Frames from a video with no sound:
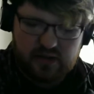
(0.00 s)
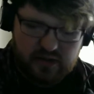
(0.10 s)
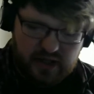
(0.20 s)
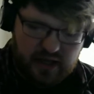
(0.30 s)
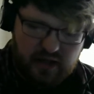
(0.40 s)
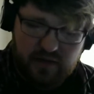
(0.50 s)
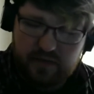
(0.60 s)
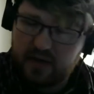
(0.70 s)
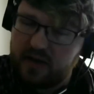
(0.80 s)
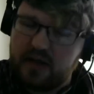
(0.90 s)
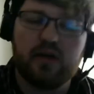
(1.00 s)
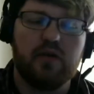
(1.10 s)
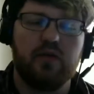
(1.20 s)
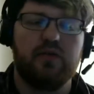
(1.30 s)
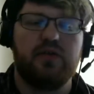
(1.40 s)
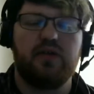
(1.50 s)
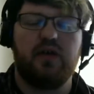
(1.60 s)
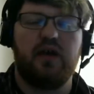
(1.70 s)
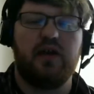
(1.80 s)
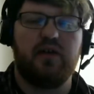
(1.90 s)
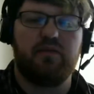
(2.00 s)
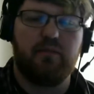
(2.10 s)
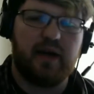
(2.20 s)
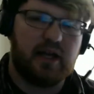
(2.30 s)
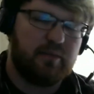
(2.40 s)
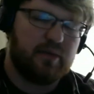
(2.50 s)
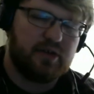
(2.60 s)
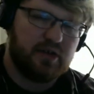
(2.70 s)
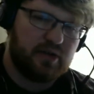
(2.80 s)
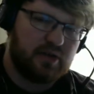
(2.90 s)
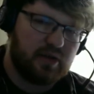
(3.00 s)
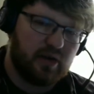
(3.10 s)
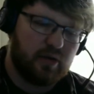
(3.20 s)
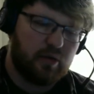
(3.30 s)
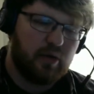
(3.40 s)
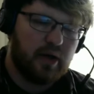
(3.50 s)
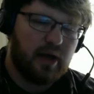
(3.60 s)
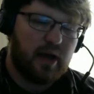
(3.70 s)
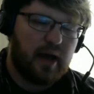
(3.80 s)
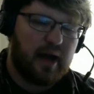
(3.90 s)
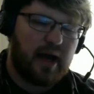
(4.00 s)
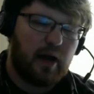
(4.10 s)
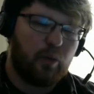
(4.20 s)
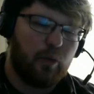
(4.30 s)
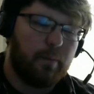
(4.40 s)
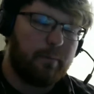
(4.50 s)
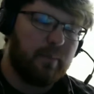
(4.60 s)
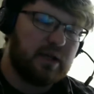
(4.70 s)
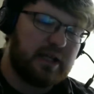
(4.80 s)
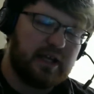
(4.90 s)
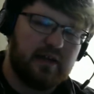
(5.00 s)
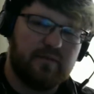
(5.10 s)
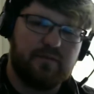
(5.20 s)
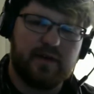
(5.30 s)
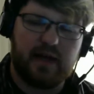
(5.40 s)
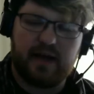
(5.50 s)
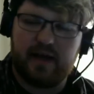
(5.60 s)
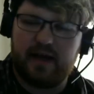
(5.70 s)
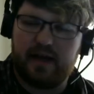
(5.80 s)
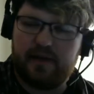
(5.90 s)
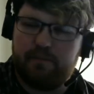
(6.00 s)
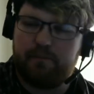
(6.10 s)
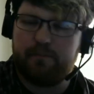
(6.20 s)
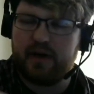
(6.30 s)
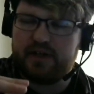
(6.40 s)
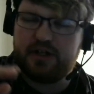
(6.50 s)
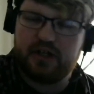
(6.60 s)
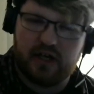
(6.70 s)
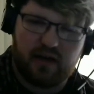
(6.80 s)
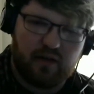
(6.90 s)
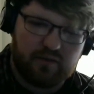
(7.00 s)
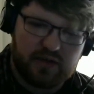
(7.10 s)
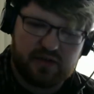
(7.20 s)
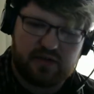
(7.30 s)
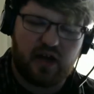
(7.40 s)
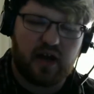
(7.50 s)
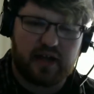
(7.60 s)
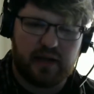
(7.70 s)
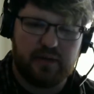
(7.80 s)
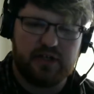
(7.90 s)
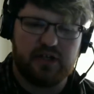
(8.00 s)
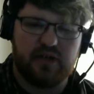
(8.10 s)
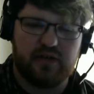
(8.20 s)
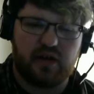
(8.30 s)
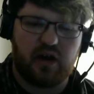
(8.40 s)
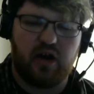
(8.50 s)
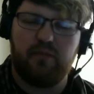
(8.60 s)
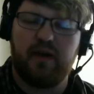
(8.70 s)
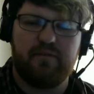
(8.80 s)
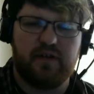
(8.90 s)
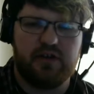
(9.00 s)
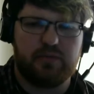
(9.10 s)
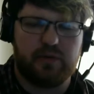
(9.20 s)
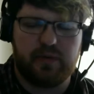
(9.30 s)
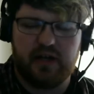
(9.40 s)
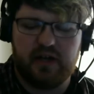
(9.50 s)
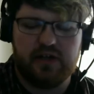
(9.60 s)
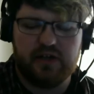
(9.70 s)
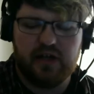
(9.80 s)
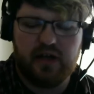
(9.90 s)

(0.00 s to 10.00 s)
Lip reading: Yeah, if you're gonna use any of my images though, I will leave a bunch of stock images on my Facebook page.